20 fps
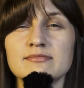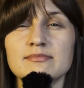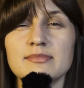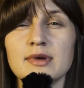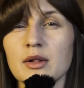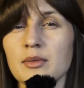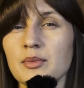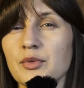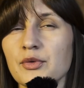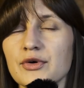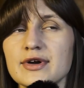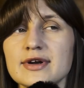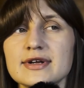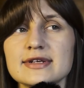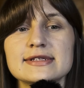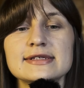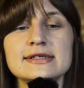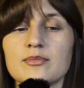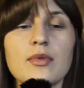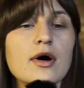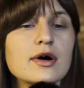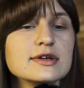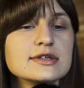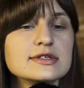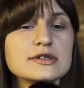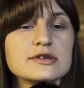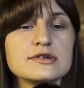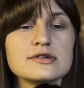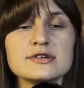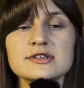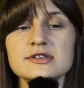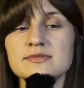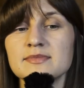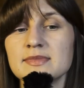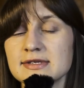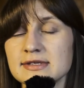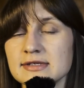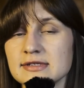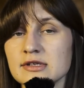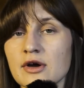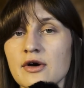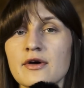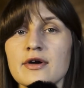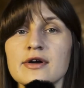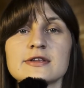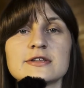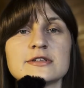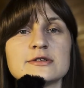billboards, posters, business cards,